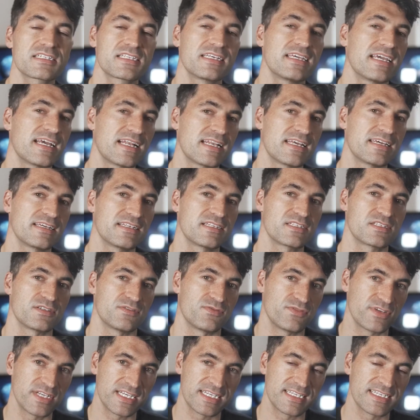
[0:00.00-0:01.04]
the aliens
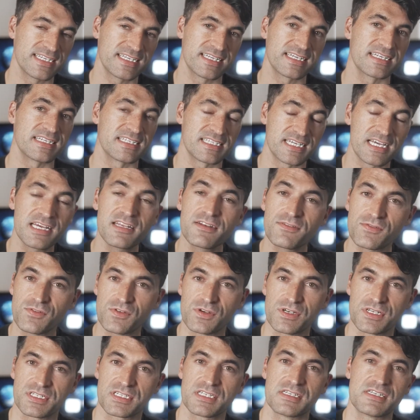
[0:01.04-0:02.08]
really did intend
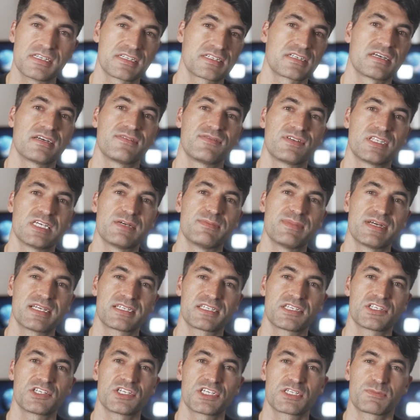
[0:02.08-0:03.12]
for us to decipher their
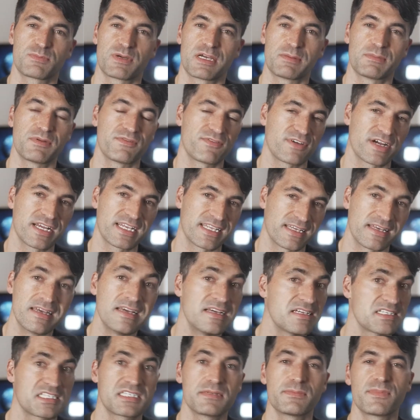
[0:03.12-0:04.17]
messages by providing
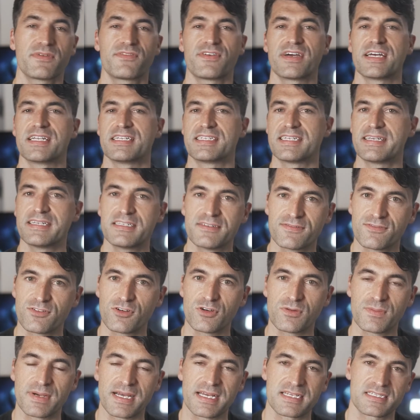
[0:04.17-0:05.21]
simplified data
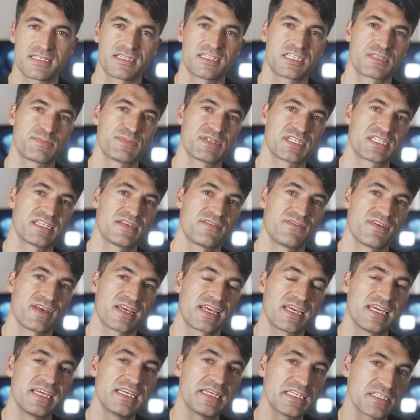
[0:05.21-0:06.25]
formats and
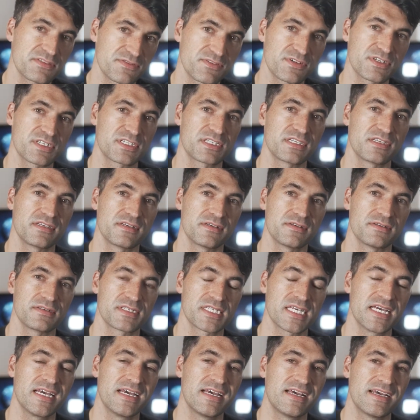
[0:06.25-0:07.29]
specific keys for us to use,